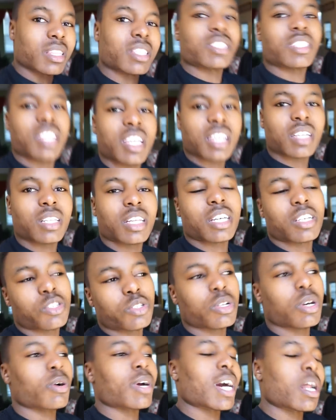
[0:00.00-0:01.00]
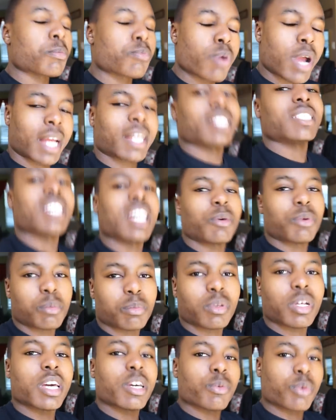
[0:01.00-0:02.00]
the singlet because you know gotta practice how we
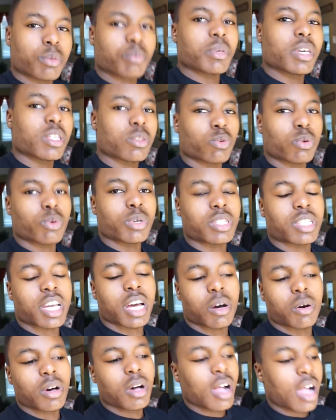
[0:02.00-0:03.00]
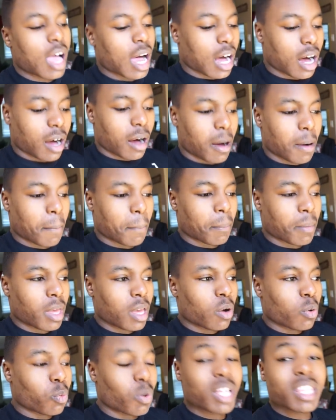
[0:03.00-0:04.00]
play with being three weeks out. Um,
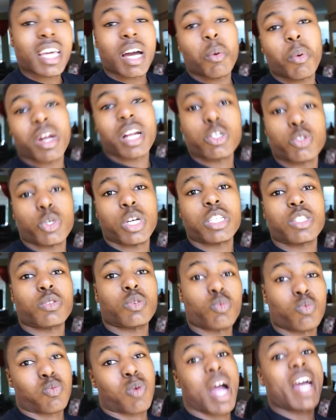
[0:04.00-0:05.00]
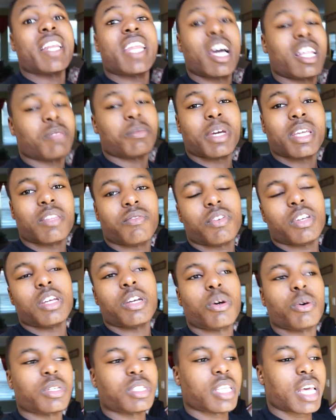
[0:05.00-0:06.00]
one thing I want to address right now to be in the
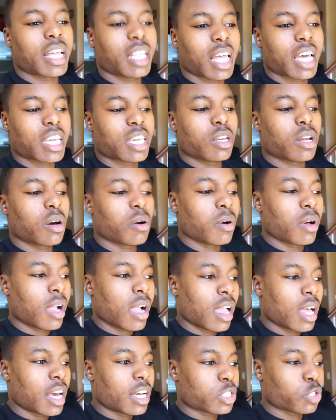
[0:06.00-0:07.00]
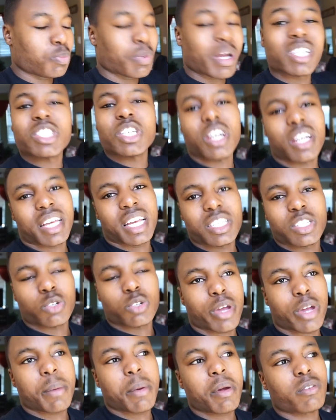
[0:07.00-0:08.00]
video is that like you know, especially on
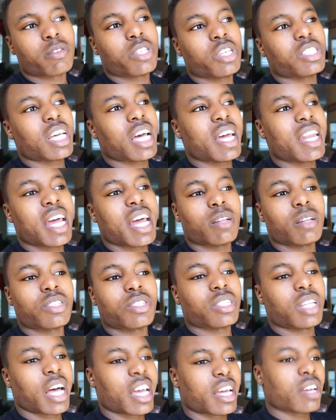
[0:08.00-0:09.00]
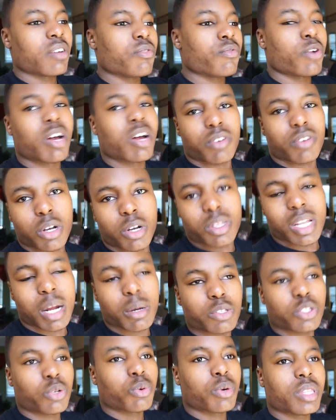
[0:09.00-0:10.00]
Instagram. Ever since I announced like forever ago that I
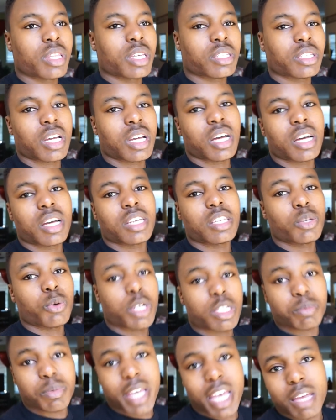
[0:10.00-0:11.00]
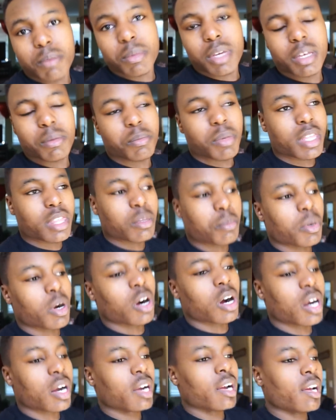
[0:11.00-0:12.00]
was doing this uh, USPA meet, bend the
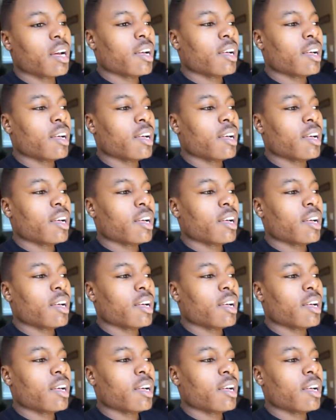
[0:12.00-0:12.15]
bar.